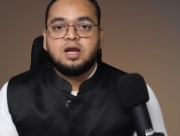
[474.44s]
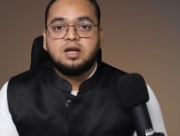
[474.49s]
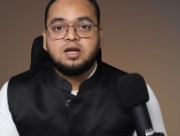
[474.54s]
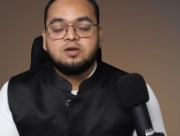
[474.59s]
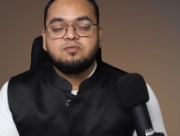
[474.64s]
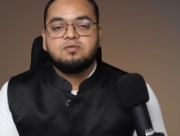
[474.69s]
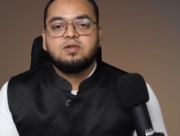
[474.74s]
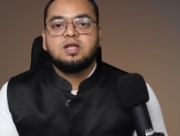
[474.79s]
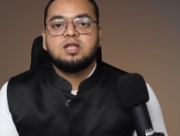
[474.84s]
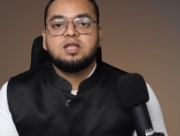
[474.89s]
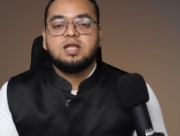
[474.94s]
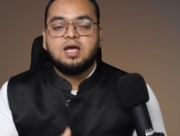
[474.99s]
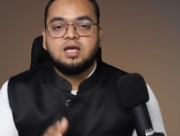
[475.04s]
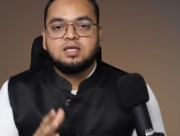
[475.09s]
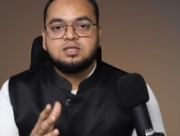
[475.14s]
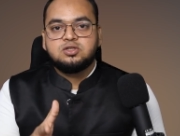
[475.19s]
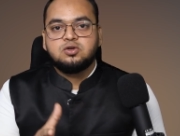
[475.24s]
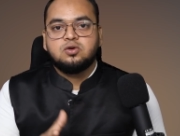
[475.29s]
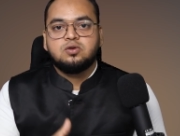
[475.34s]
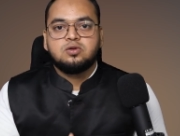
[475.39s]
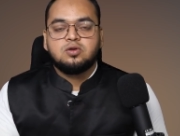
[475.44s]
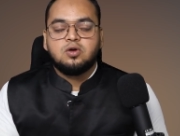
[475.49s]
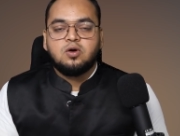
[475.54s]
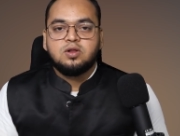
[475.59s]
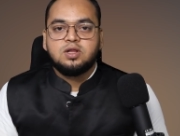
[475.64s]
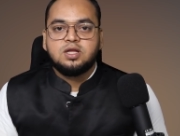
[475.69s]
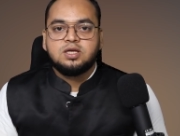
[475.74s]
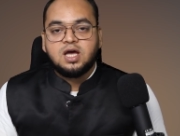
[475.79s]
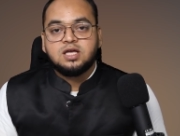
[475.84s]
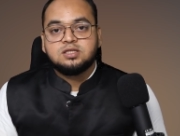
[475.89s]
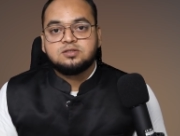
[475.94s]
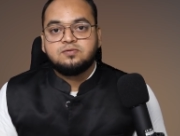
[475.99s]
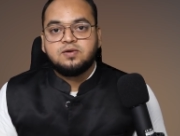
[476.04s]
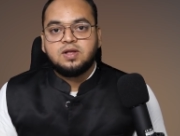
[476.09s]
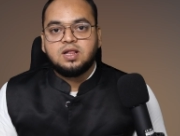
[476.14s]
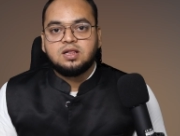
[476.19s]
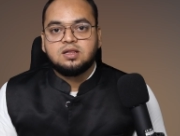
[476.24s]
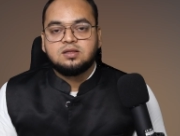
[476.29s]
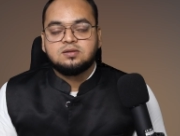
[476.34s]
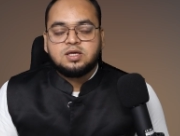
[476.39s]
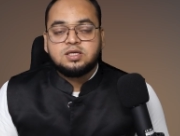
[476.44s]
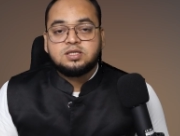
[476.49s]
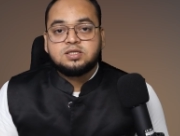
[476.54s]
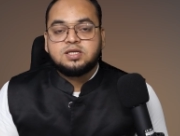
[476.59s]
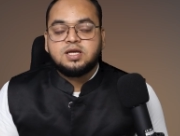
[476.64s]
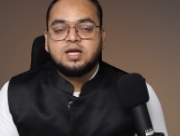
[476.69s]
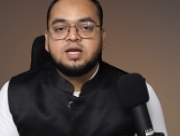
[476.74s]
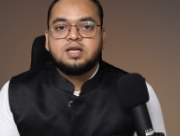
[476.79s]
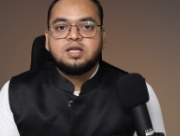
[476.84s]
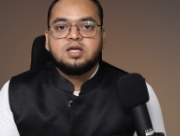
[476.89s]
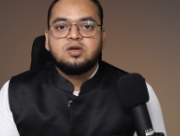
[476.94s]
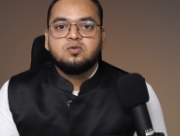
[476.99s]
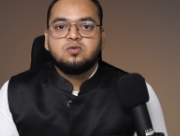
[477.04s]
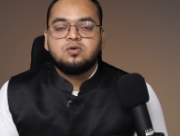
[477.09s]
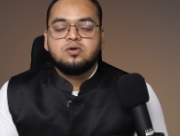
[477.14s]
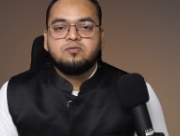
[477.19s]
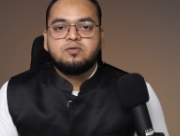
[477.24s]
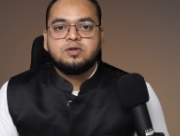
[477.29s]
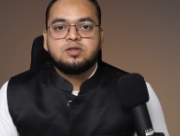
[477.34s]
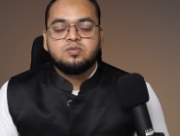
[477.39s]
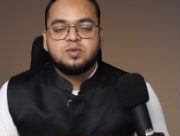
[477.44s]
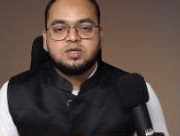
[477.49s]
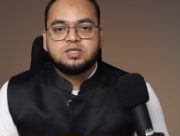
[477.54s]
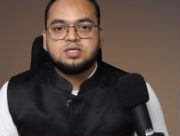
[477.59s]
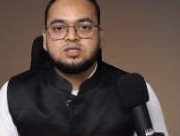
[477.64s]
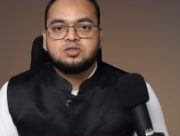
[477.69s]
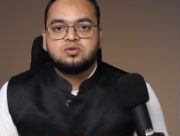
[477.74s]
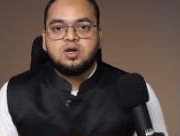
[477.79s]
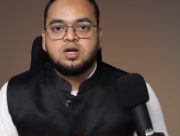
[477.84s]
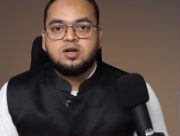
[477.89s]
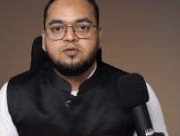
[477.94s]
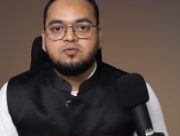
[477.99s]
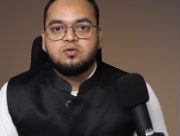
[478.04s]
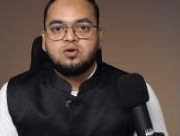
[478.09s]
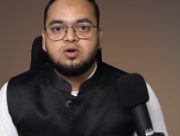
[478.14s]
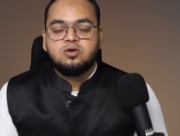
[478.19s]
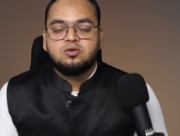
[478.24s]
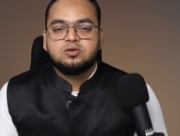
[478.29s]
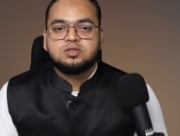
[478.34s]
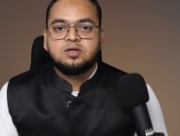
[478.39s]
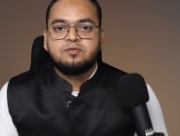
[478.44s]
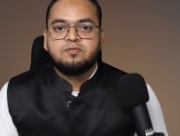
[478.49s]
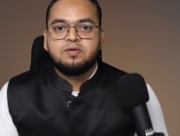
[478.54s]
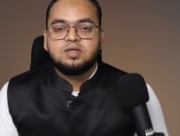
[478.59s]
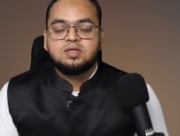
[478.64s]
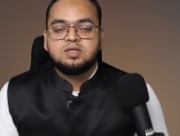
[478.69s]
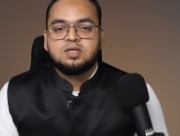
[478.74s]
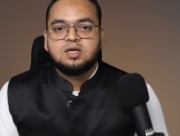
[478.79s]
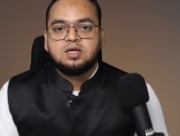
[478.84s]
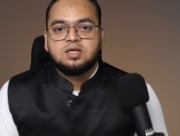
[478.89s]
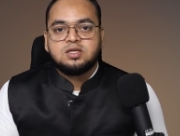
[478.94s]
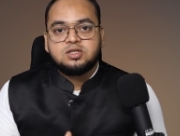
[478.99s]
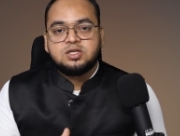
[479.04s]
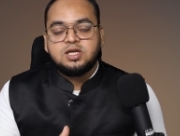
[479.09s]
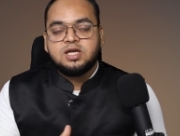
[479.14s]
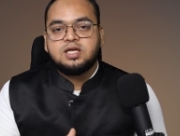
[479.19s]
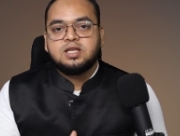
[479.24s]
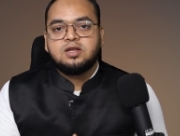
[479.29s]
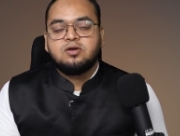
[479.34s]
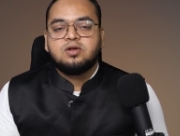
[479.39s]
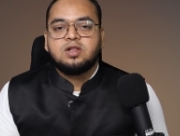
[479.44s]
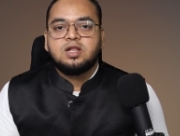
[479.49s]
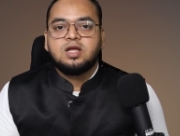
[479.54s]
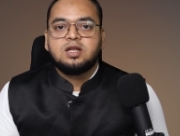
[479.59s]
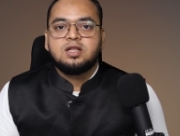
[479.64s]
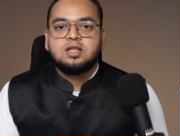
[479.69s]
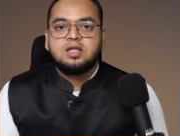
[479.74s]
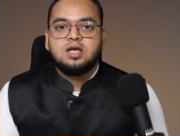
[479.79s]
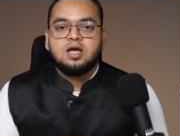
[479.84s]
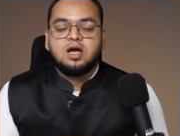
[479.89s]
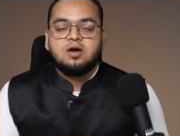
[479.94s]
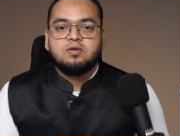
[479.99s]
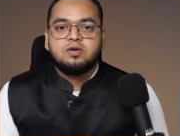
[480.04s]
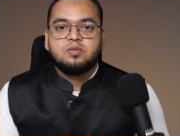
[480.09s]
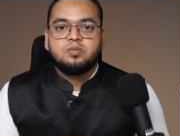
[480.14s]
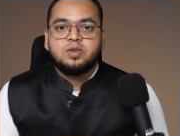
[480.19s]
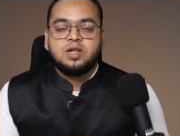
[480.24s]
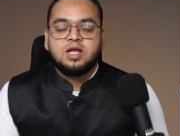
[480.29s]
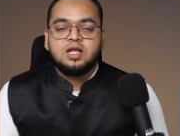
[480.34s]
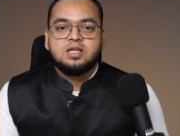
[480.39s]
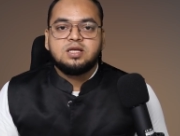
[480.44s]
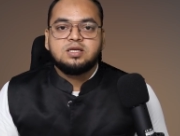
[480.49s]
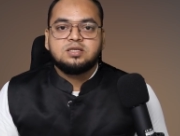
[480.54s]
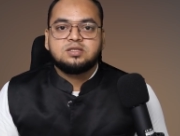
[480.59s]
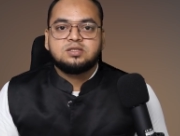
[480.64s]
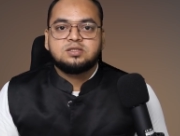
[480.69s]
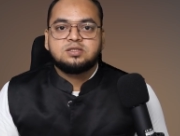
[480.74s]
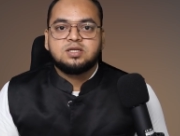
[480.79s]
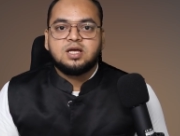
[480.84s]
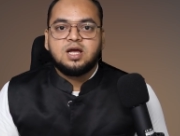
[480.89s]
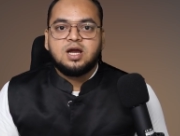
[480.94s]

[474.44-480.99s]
And it will enhance your knowledge as well. Stay tuned with Message twenty-four into seven. Check regularly our playlists